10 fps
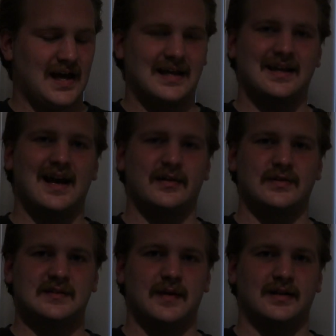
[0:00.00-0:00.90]
I can kind
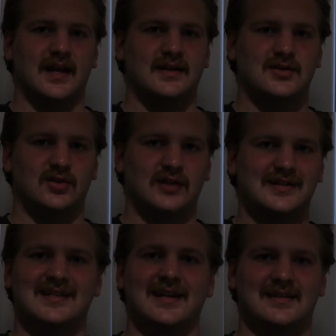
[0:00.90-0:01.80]
of respect that. So
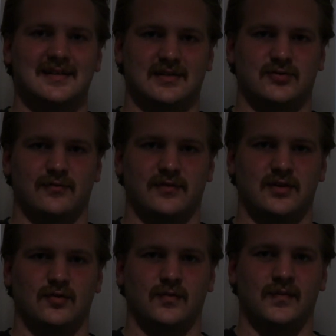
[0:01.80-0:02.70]
let's get into this
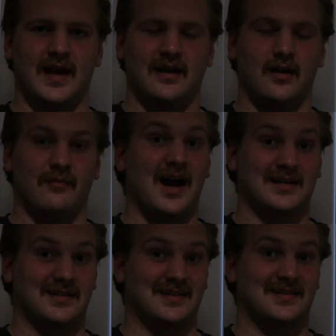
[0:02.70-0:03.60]
review and
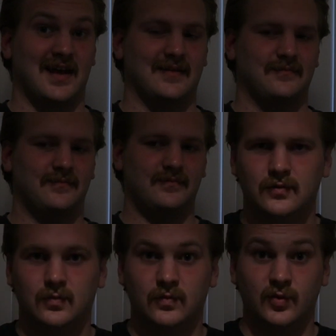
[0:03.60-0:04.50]
unbox this set.
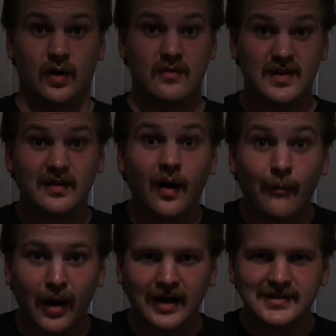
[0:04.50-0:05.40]
You, you wanted me to
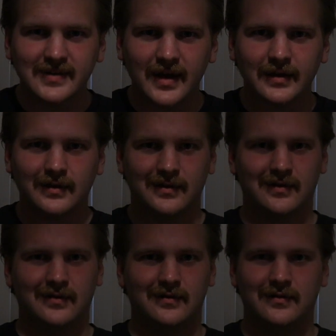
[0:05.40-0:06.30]
unbox that?
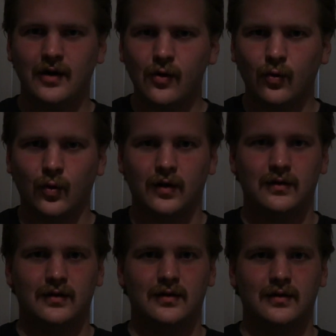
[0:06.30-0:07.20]
No.
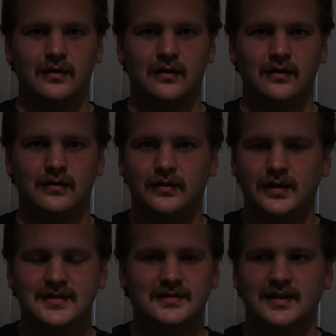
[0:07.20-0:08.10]

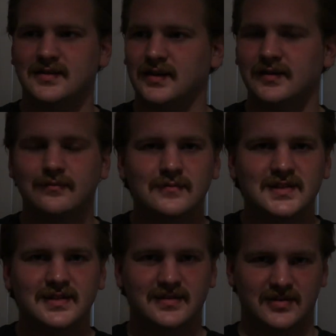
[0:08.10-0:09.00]
That's I'm
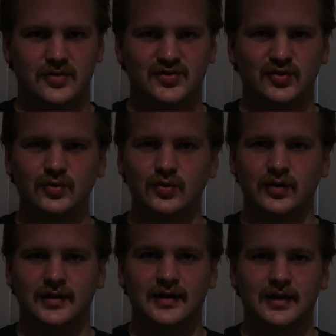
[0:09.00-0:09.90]
six years
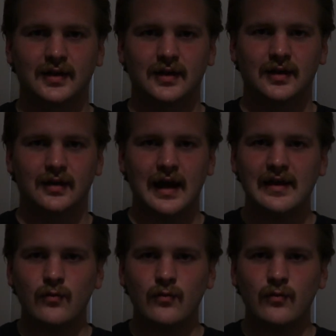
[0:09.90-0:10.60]
old. I